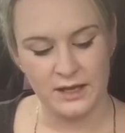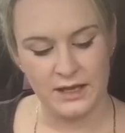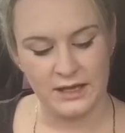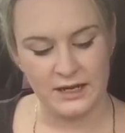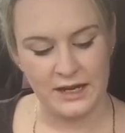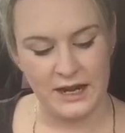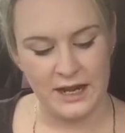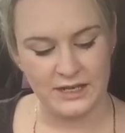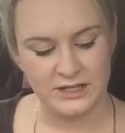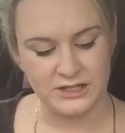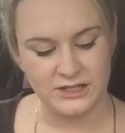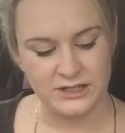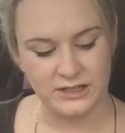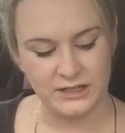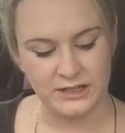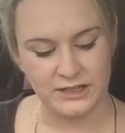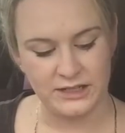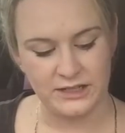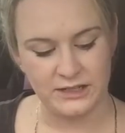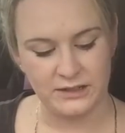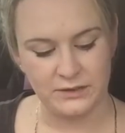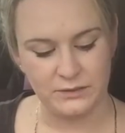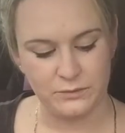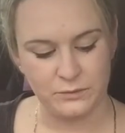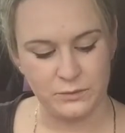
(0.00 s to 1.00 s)
it
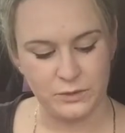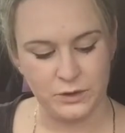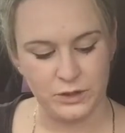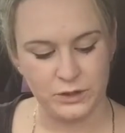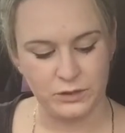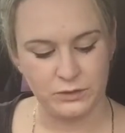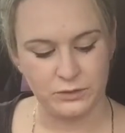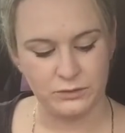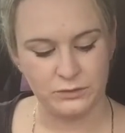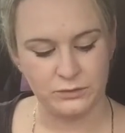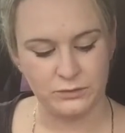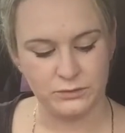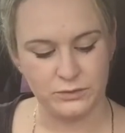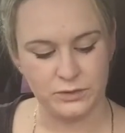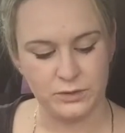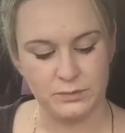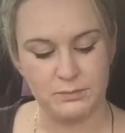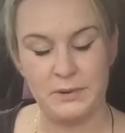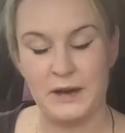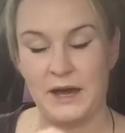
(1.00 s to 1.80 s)
actually will, the